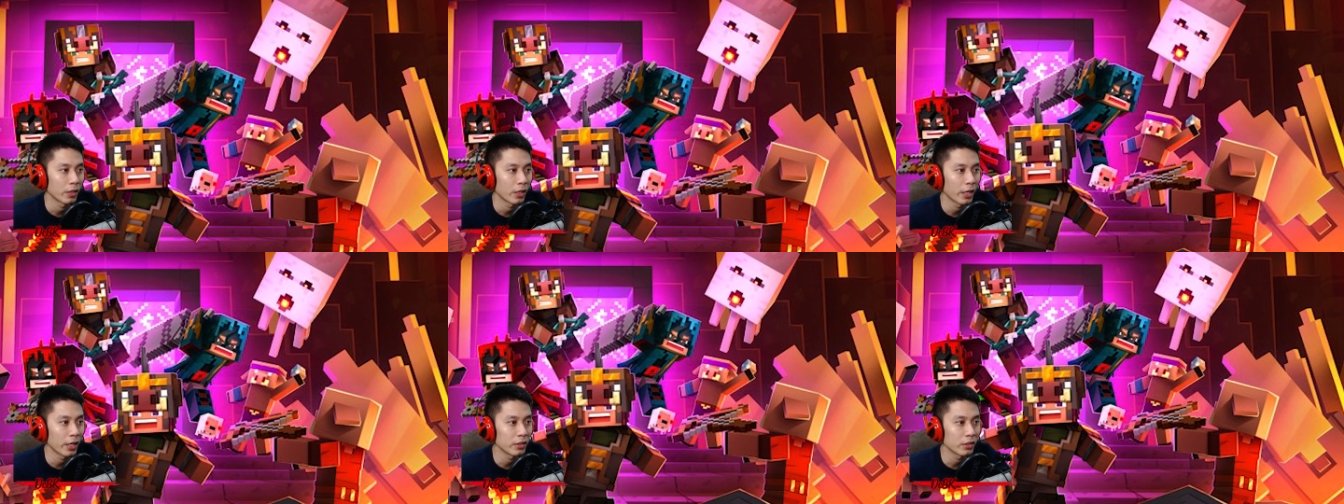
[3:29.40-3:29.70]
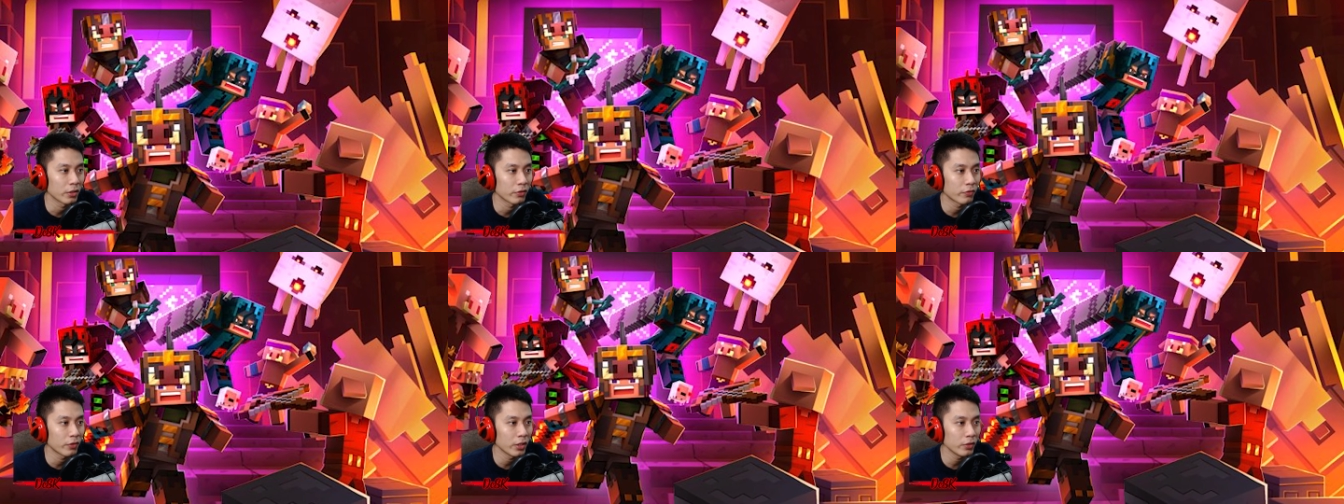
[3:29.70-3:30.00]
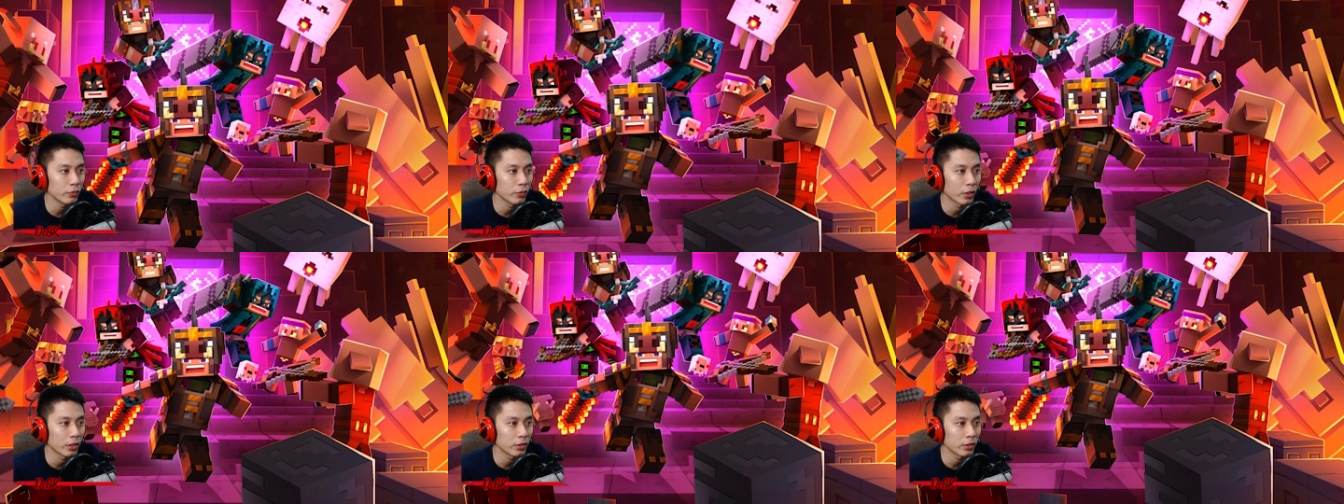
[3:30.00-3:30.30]
And the
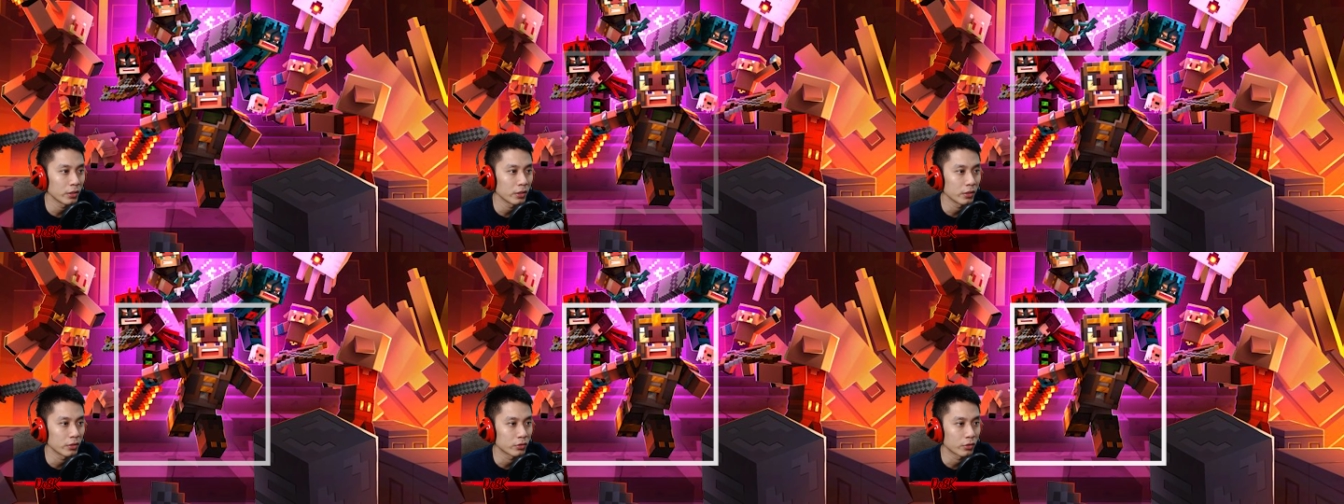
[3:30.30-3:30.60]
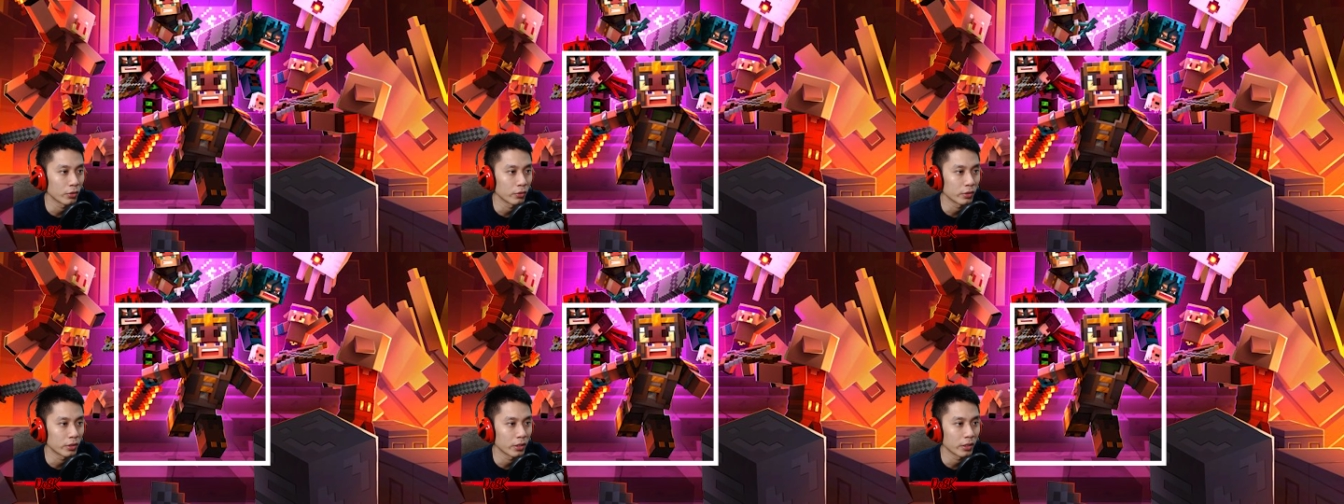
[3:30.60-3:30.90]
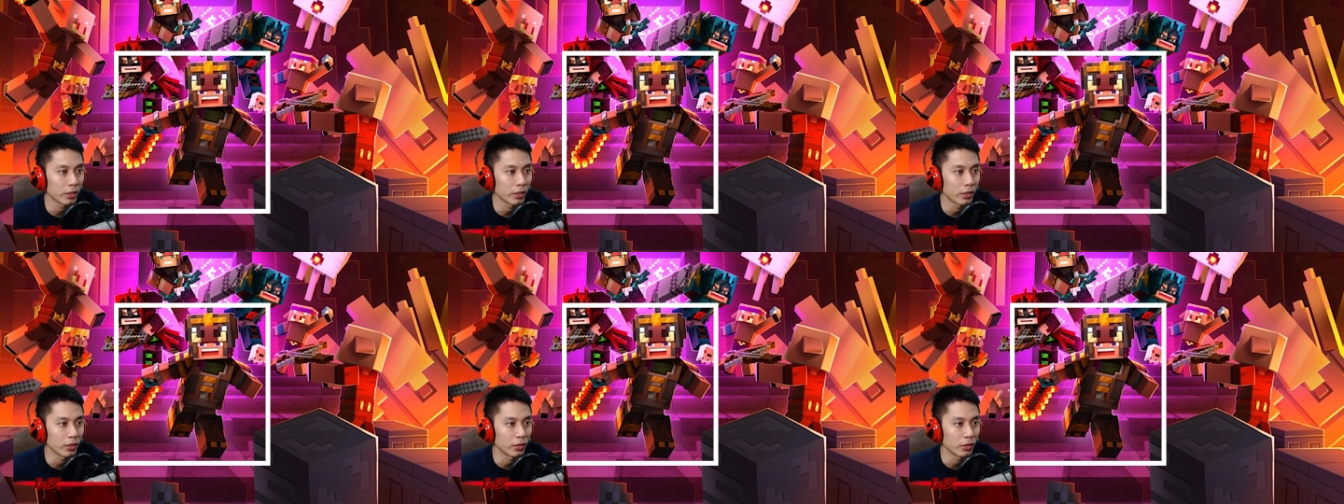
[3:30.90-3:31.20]
front one, he is
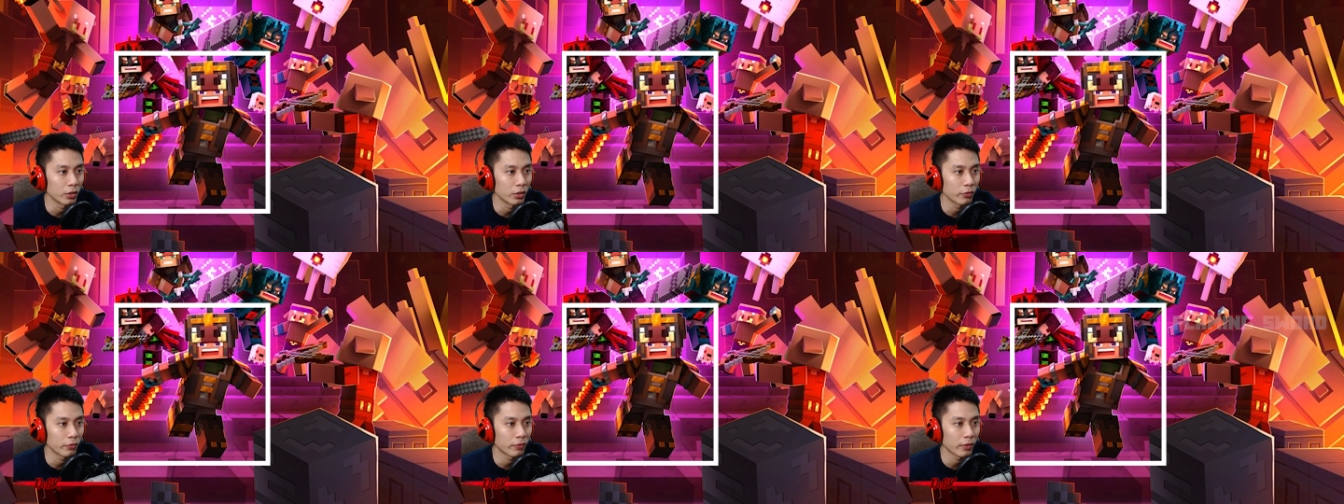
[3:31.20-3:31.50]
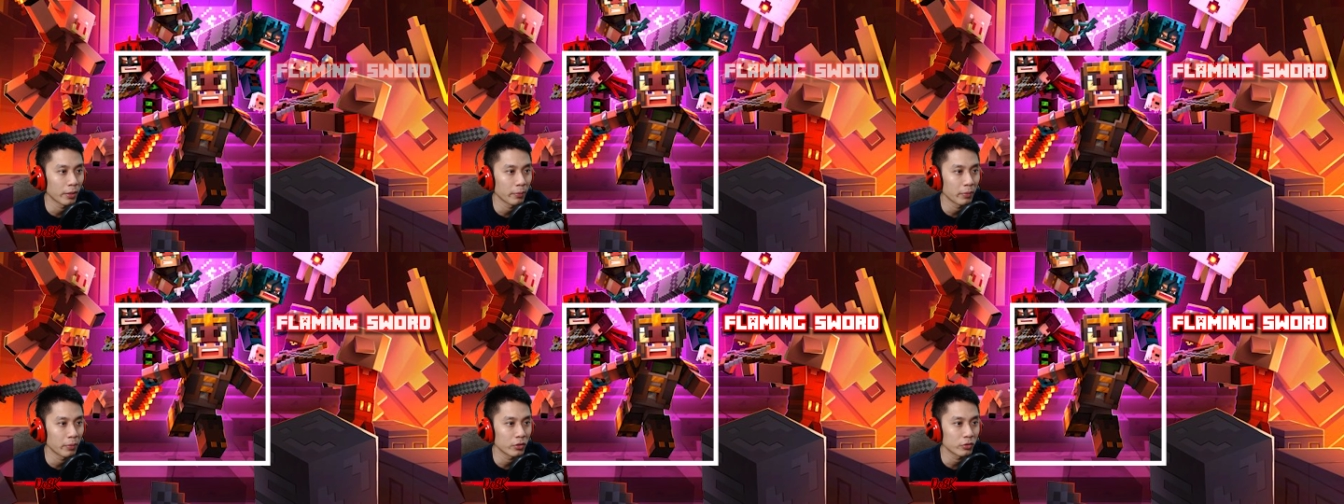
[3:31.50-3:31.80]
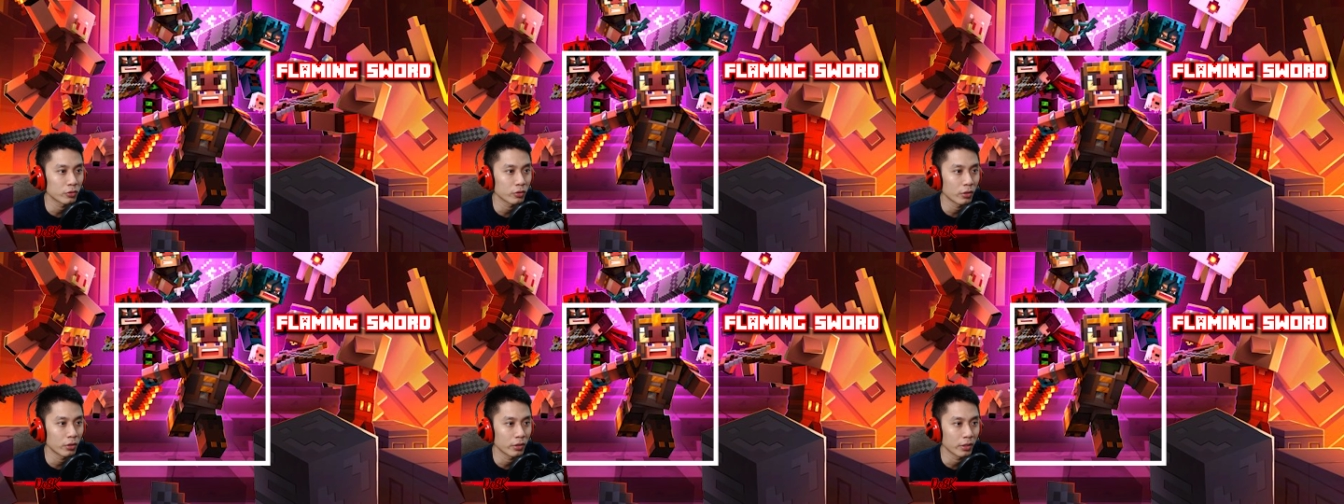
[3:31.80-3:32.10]
holding a new
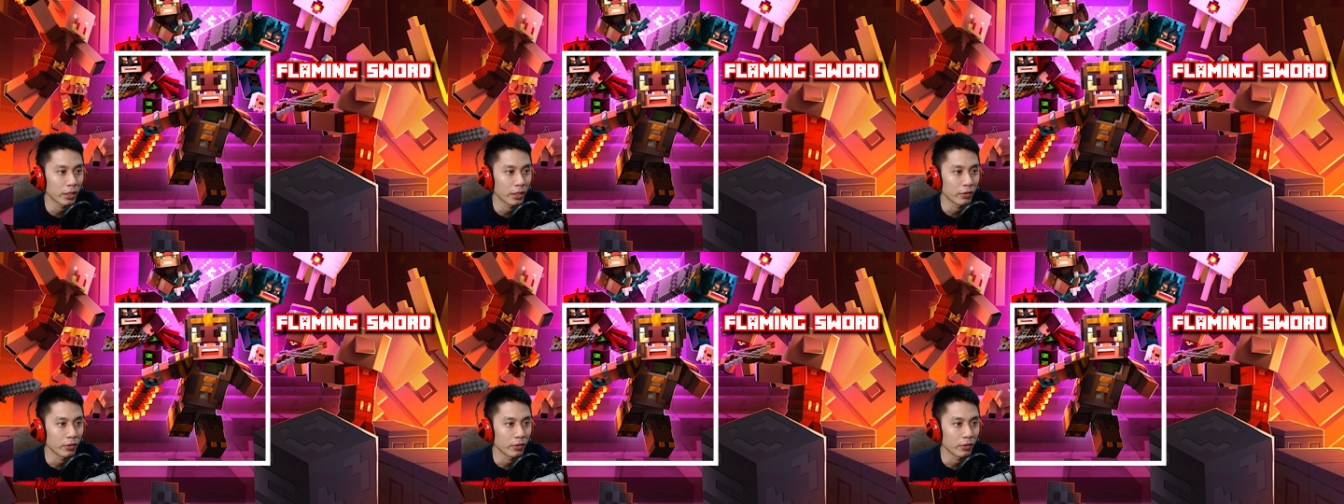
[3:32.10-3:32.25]
flaming sword